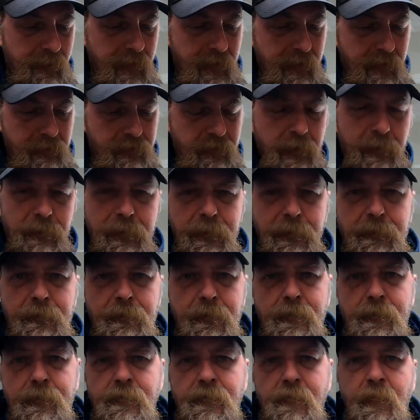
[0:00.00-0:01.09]
bit or something.
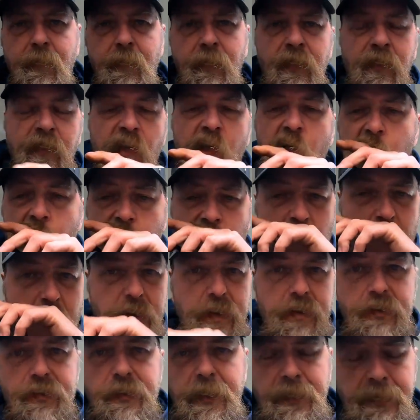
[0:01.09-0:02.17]

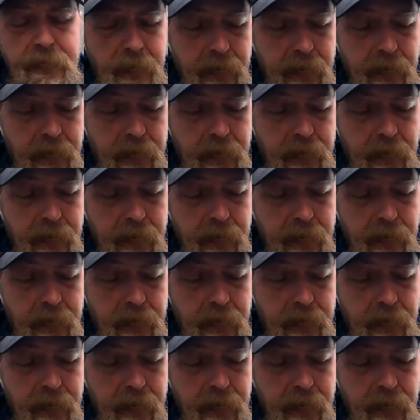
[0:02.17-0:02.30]
You can check